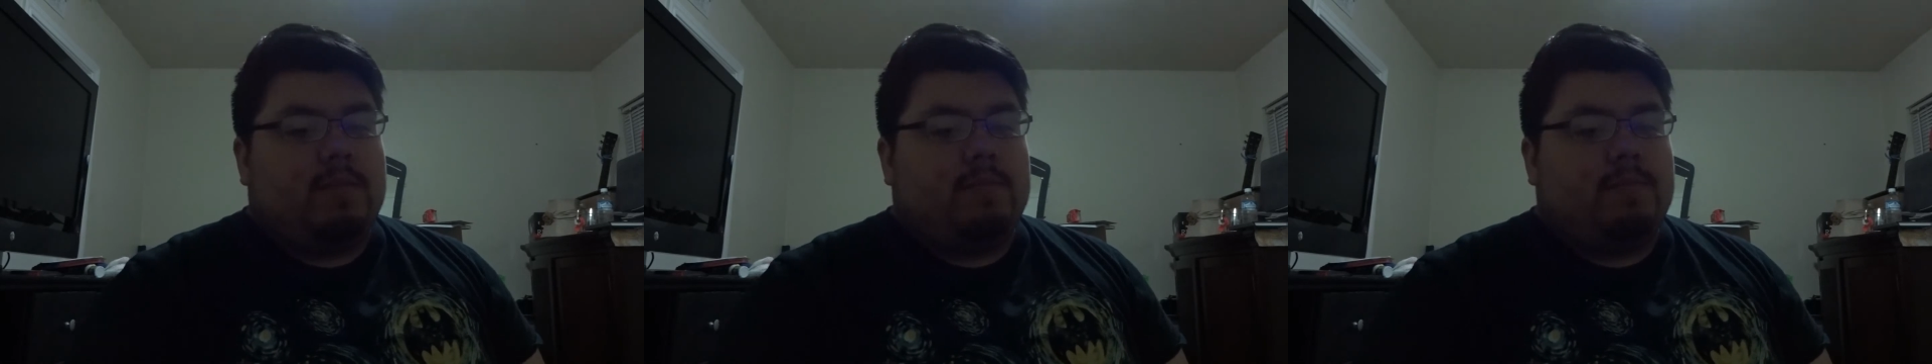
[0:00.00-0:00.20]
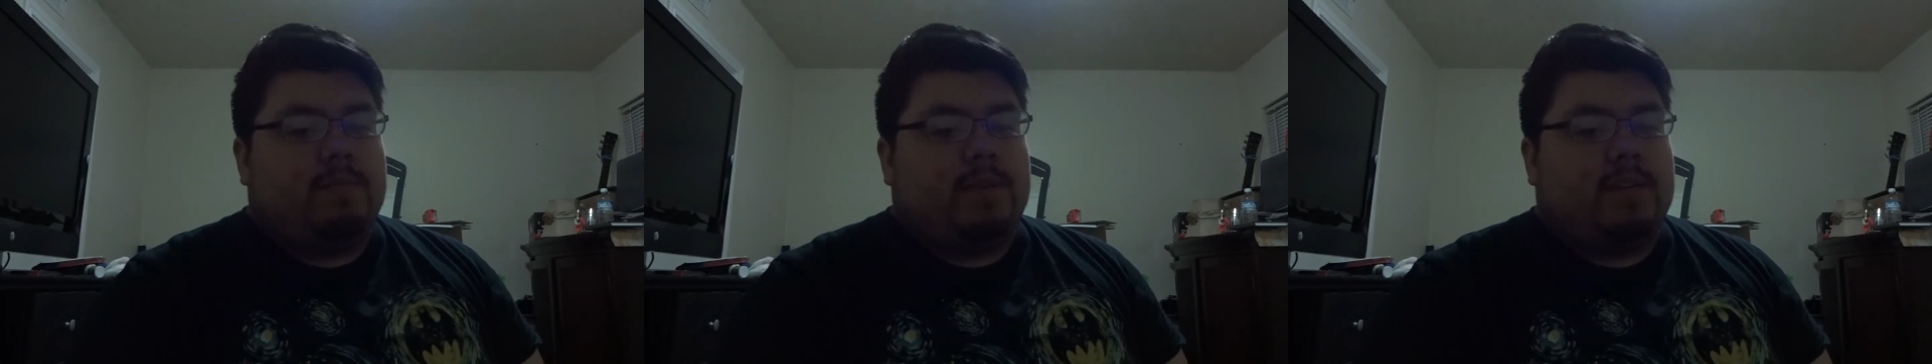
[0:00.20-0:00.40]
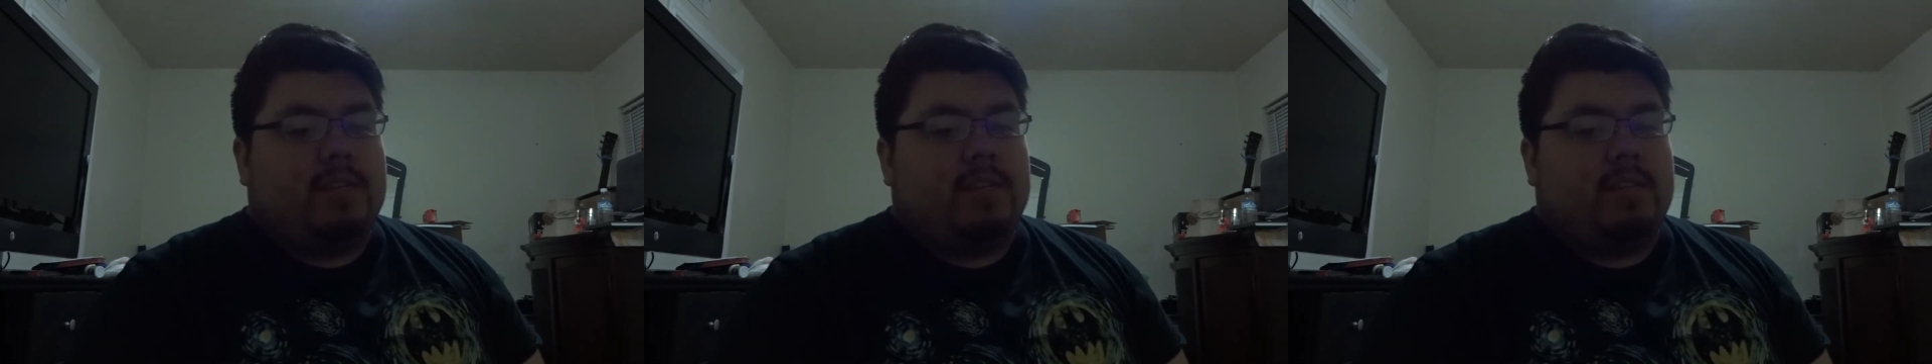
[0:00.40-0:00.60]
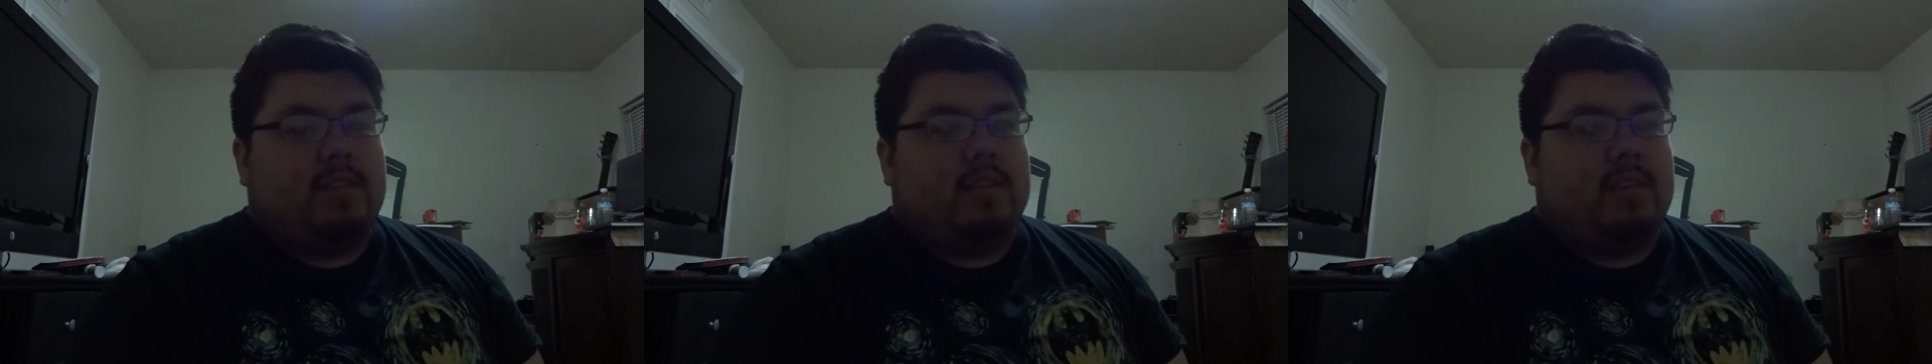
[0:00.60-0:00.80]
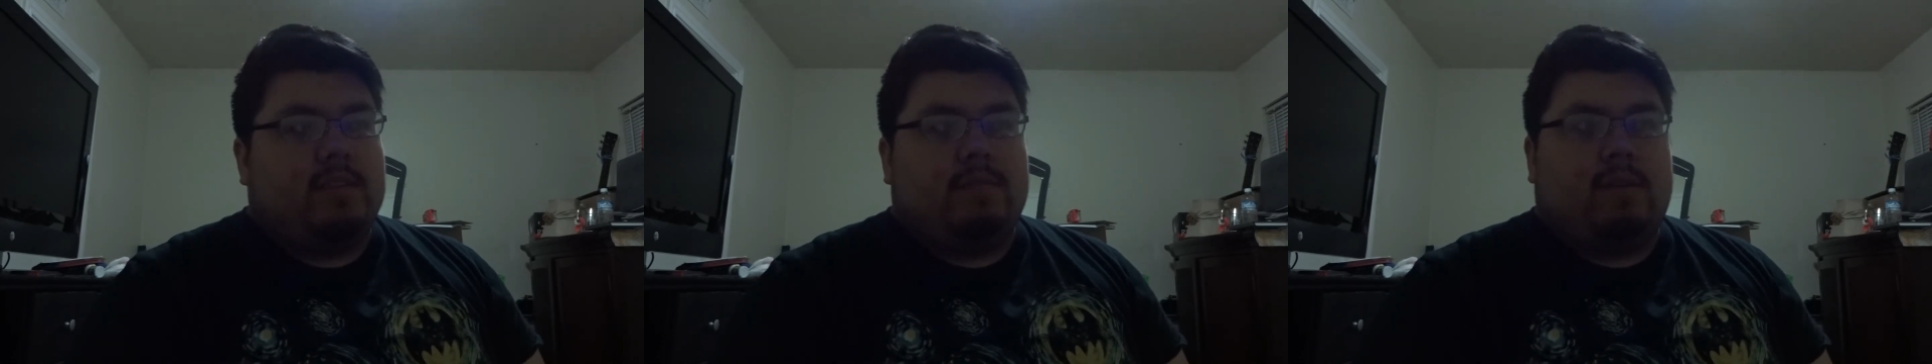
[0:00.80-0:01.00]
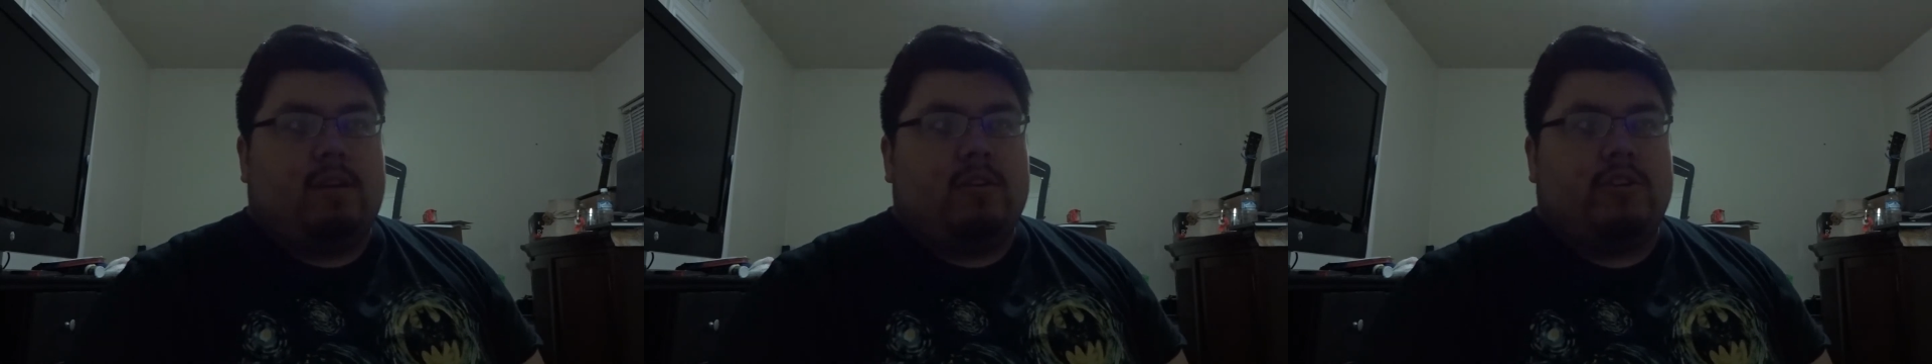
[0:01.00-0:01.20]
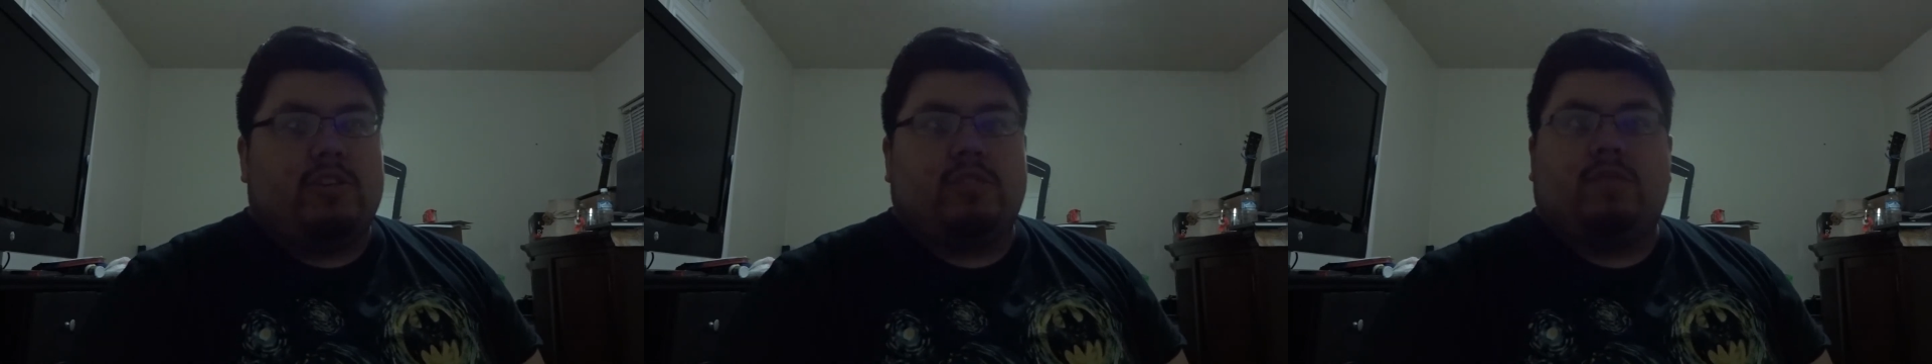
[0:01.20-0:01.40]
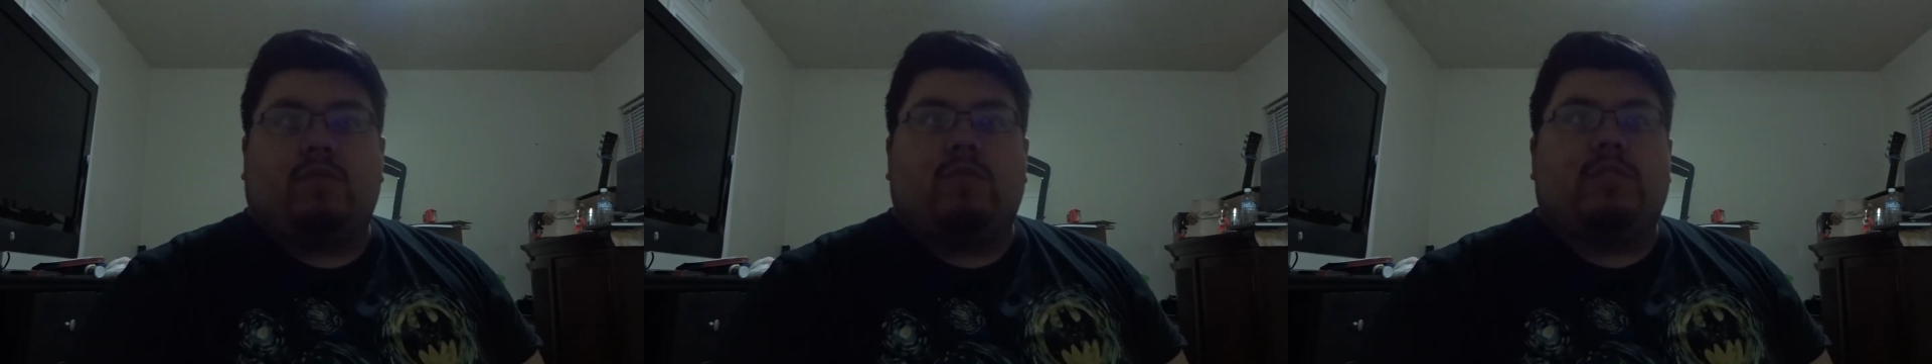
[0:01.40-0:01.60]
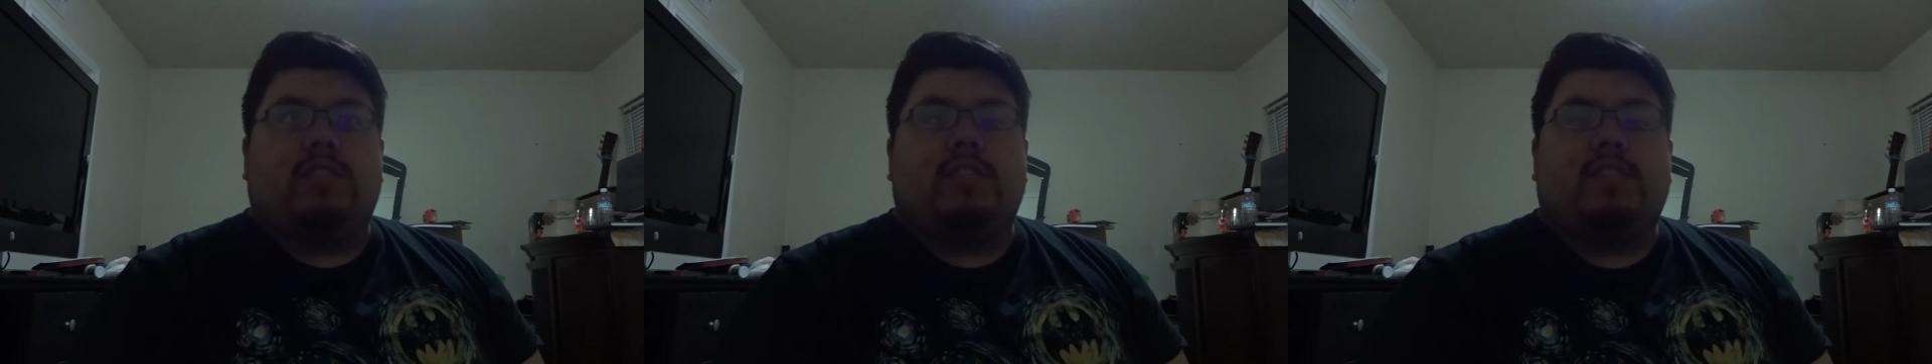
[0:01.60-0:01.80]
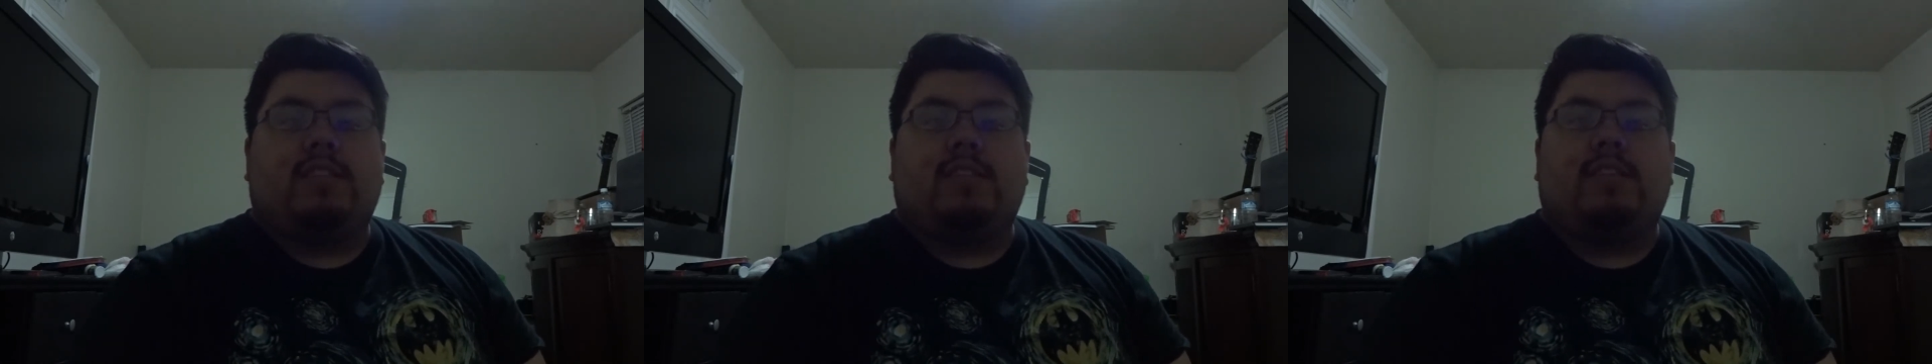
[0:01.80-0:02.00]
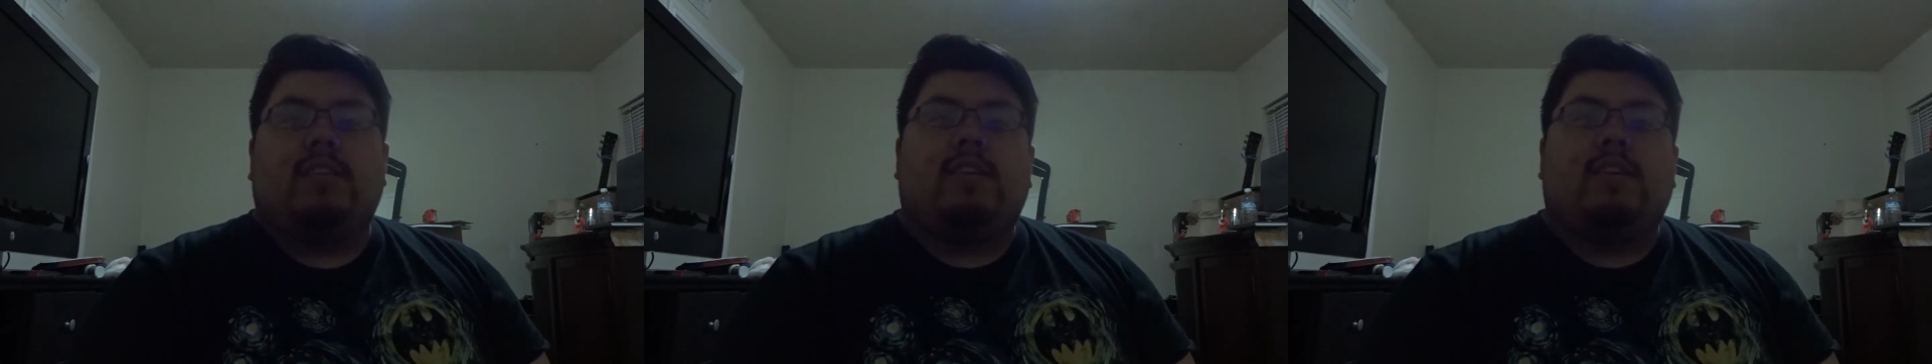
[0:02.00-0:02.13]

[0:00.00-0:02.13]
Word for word: by uh, August 14th,